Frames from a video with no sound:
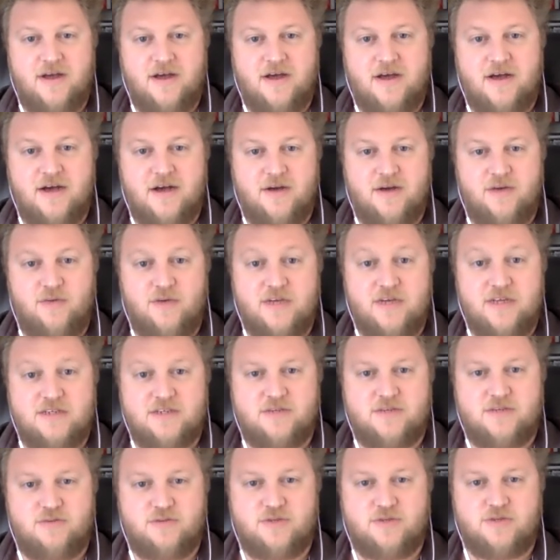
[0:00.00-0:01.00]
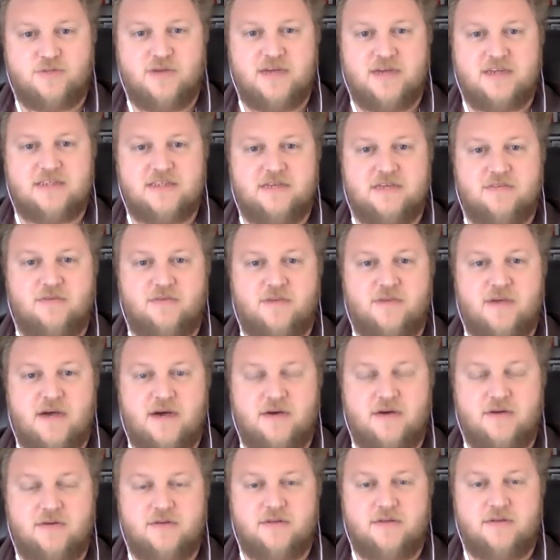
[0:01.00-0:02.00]
uh, reasoned perspective
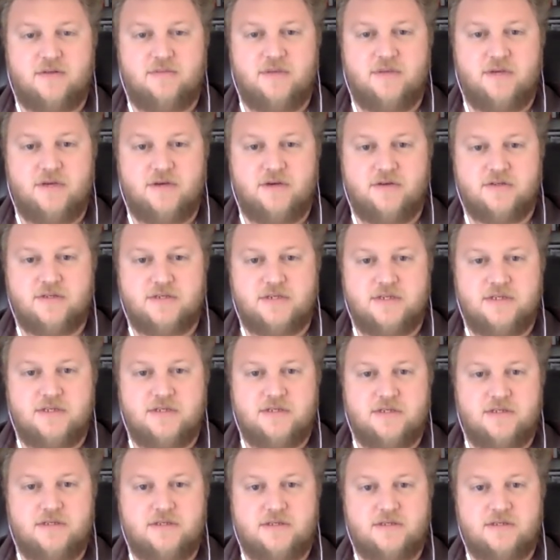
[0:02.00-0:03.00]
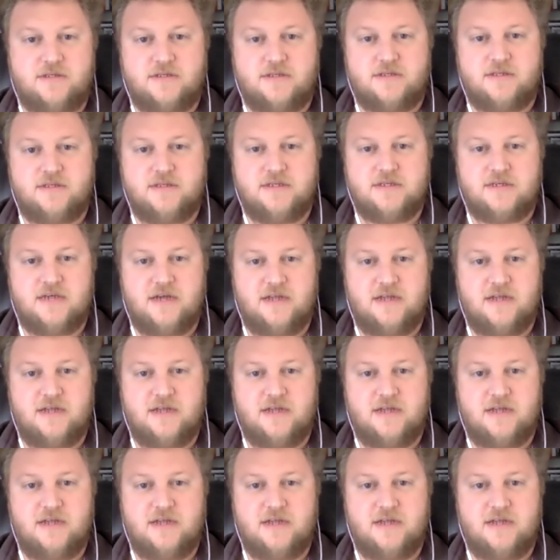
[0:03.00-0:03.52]
about the Bills and this, how